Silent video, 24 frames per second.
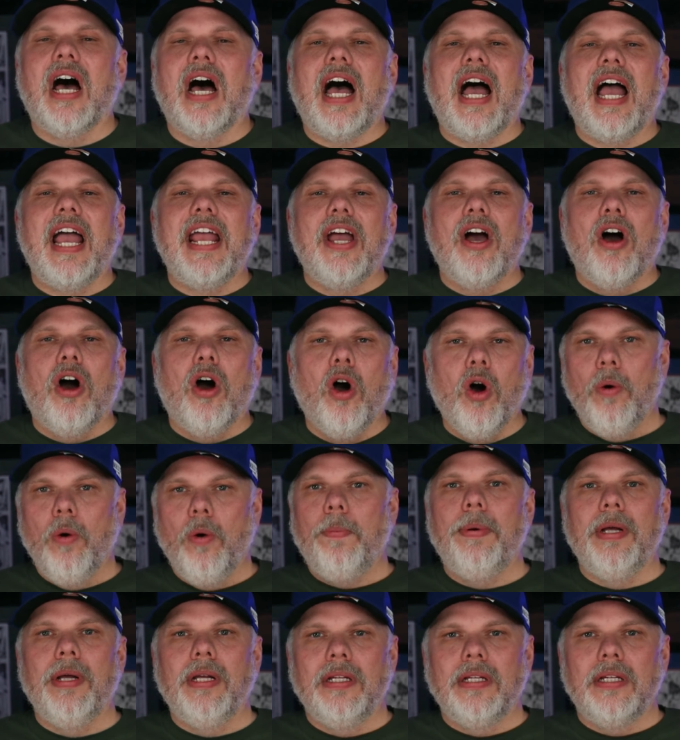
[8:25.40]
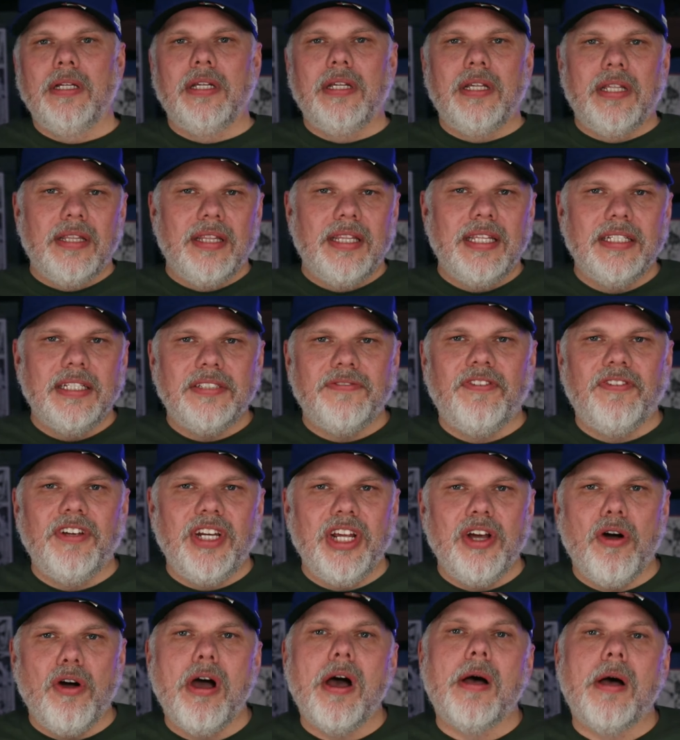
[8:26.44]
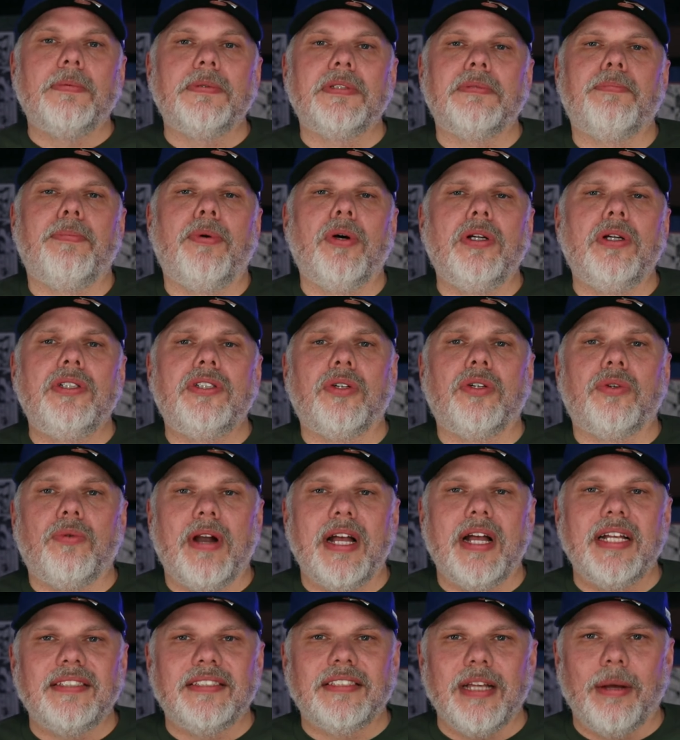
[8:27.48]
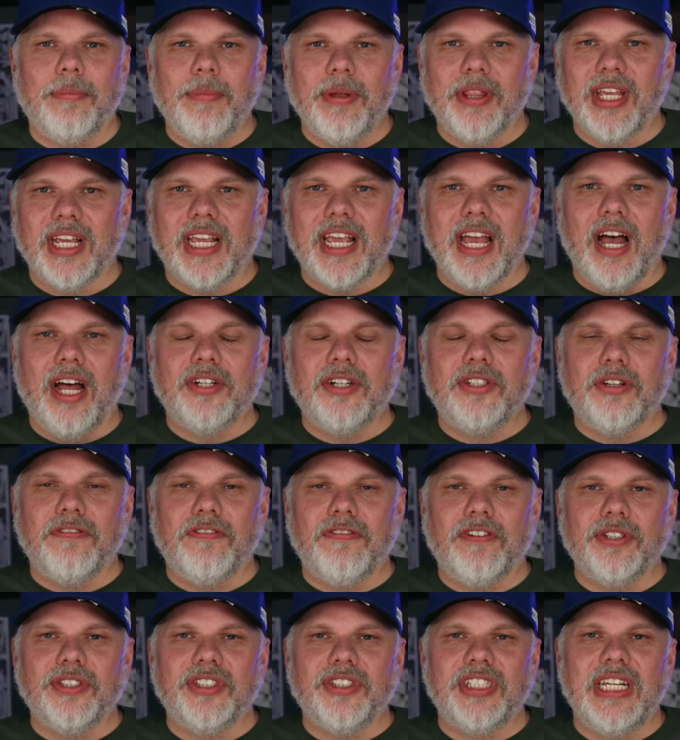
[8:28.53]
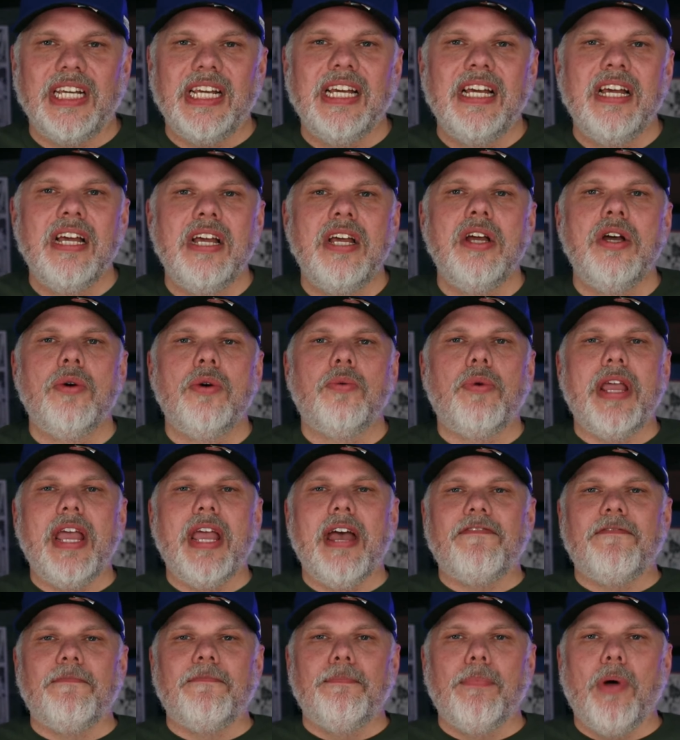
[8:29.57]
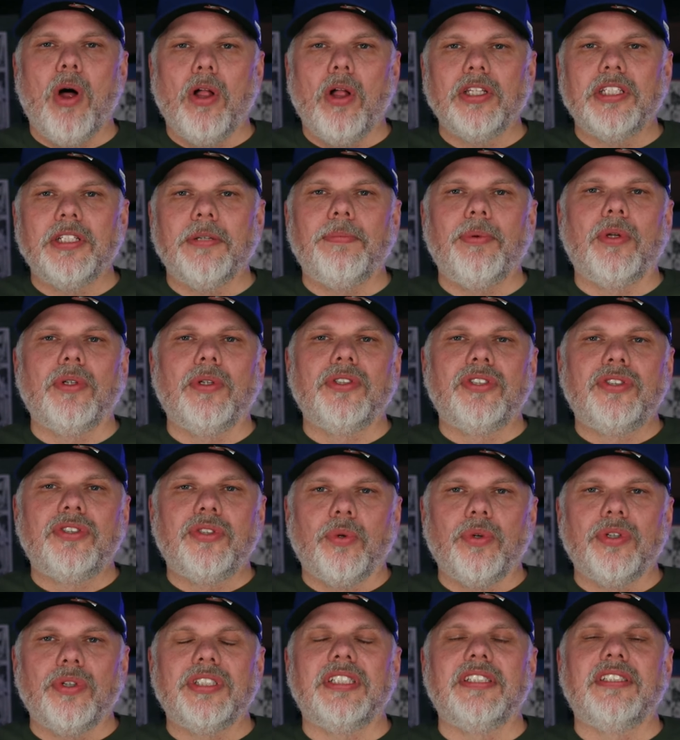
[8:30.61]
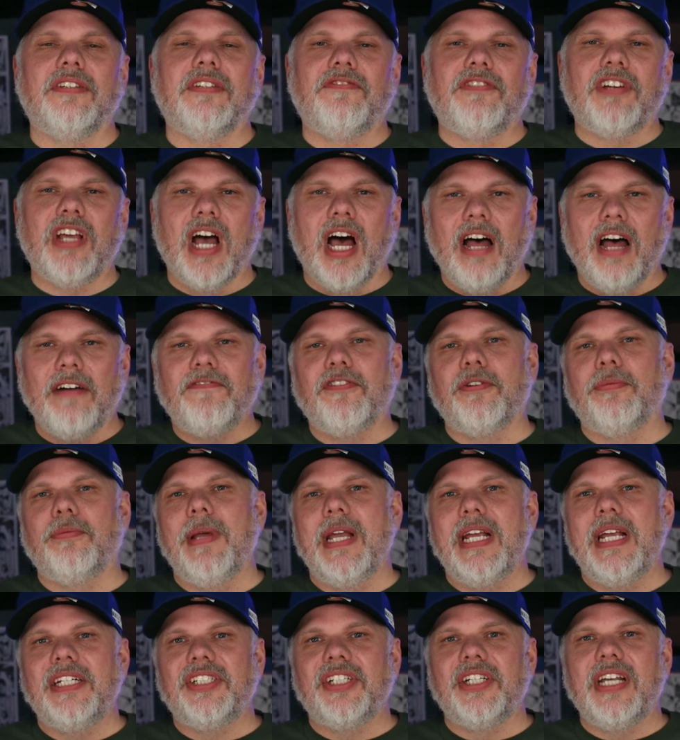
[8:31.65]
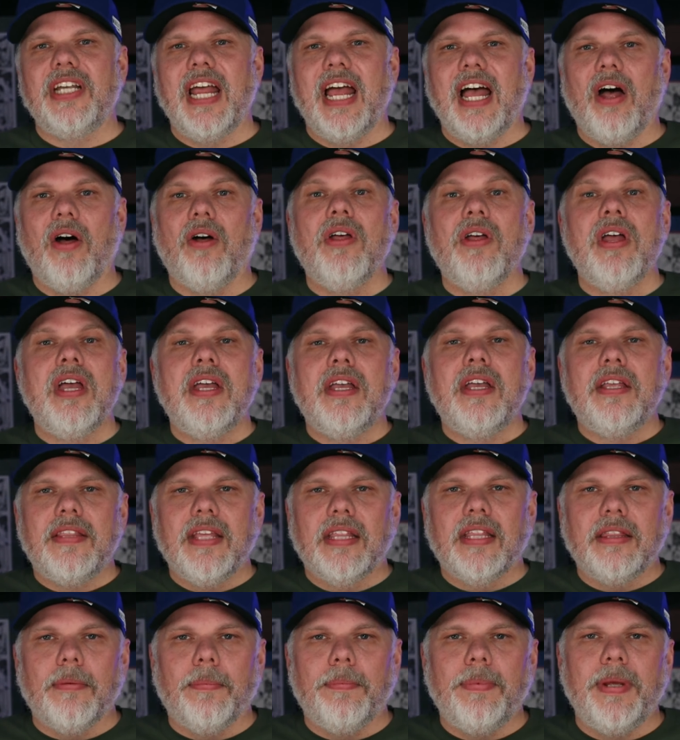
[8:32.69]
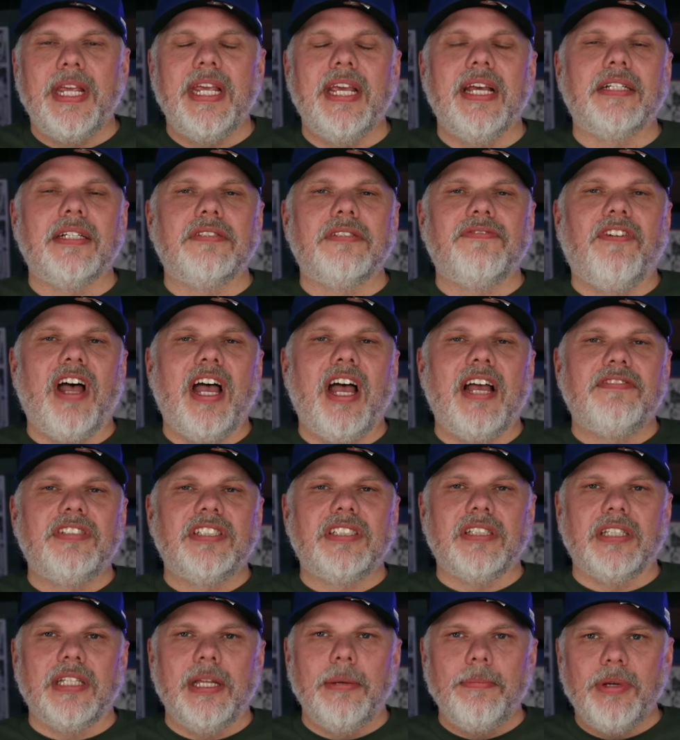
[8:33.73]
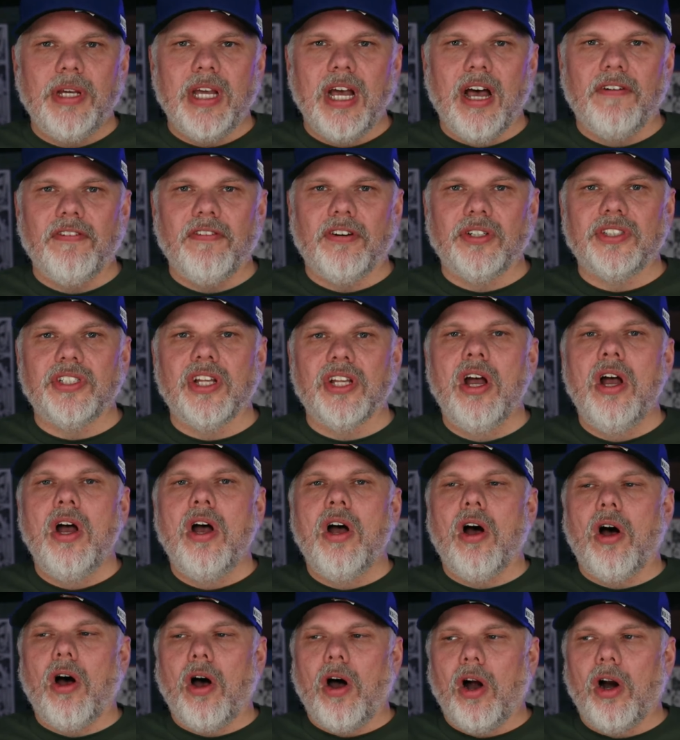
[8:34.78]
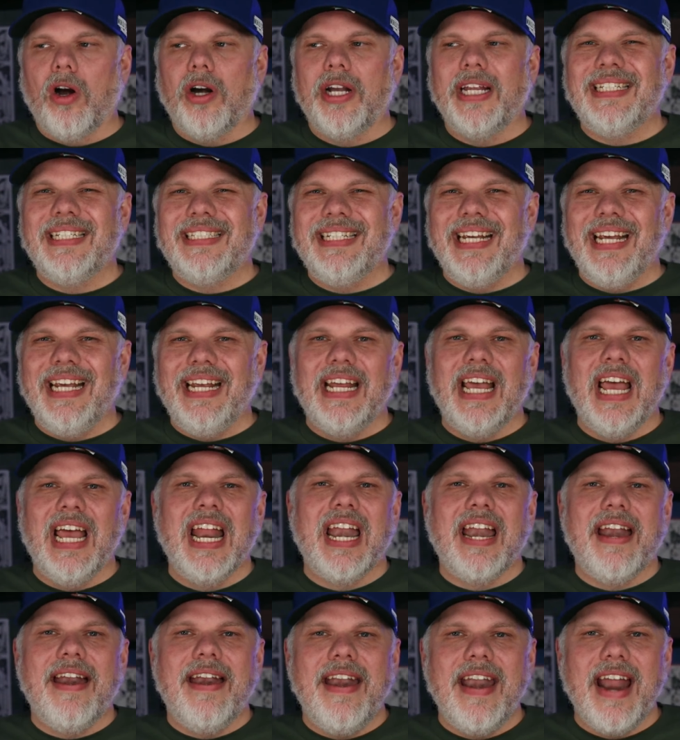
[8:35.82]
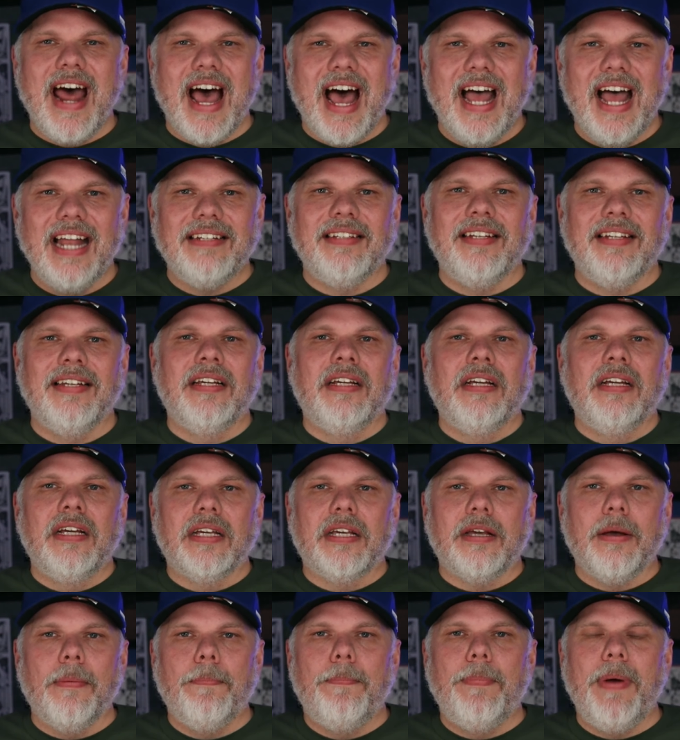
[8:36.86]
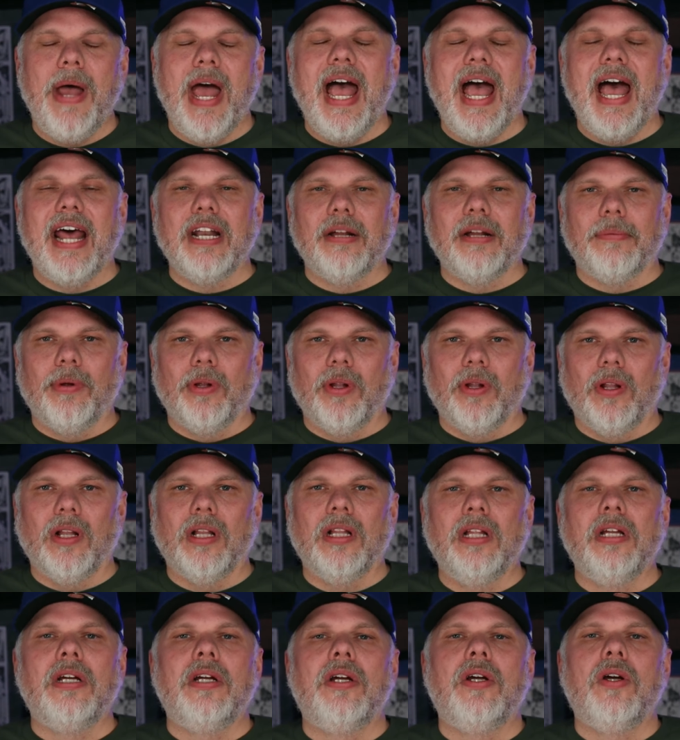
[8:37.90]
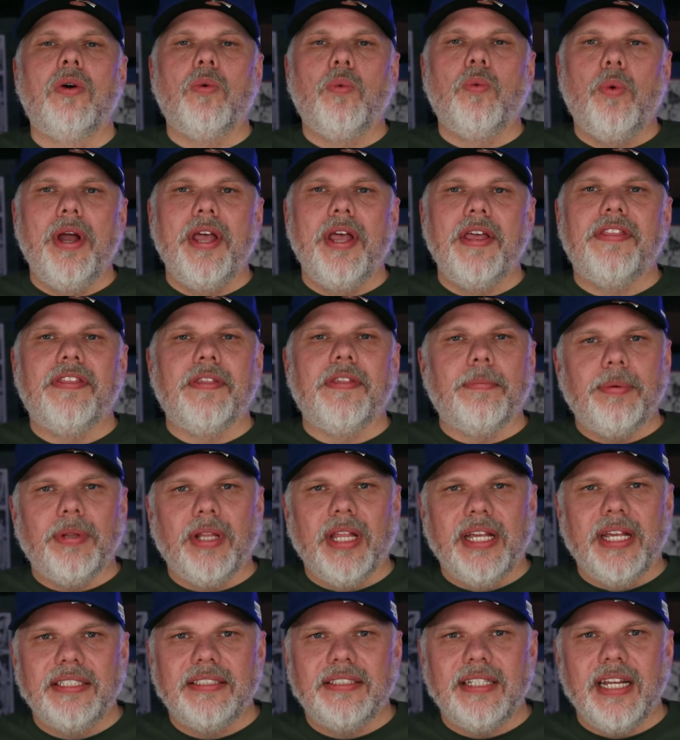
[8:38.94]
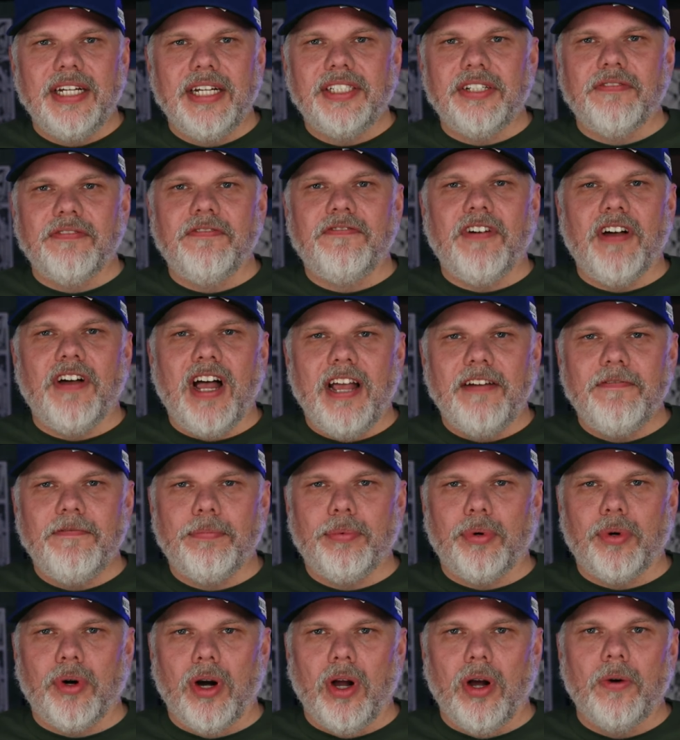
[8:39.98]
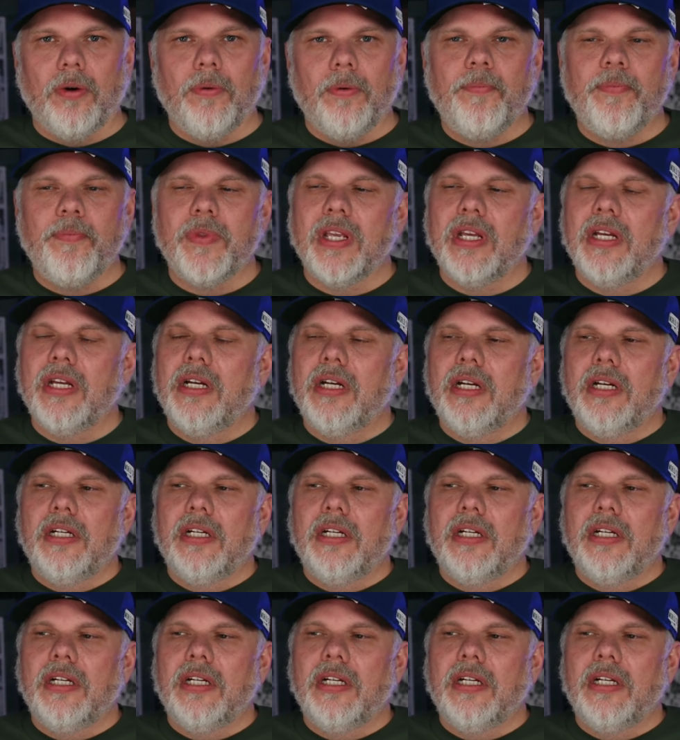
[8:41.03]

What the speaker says: I hope this video helps put to rest some of the controversy. We have multiple sources of confirmation now that the PS5 Slim covers are indeed not compatible with the PlayStation 5 Pro.